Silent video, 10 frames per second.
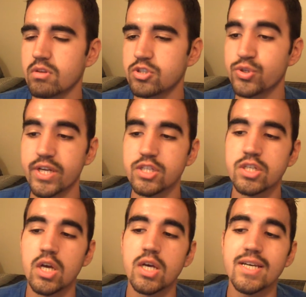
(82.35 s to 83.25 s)
strange
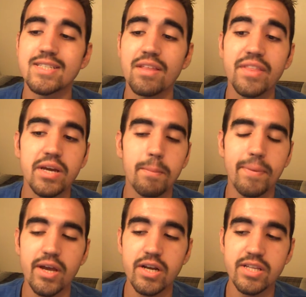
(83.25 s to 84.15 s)
is that they
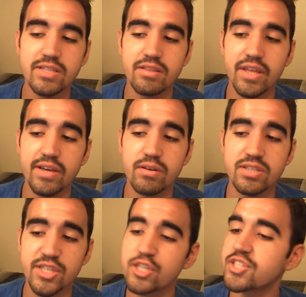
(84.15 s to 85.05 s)

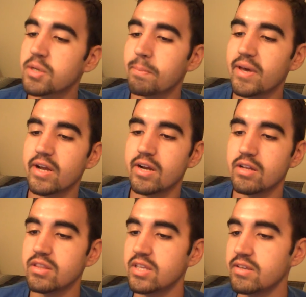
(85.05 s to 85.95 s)
continued to compare
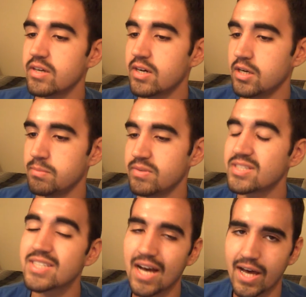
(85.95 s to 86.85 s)
the
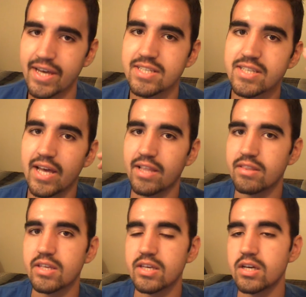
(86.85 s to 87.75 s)
size and
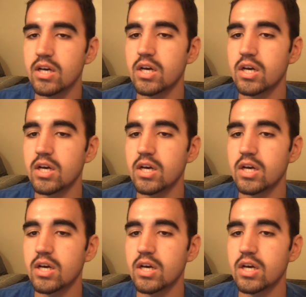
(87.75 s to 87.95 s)
the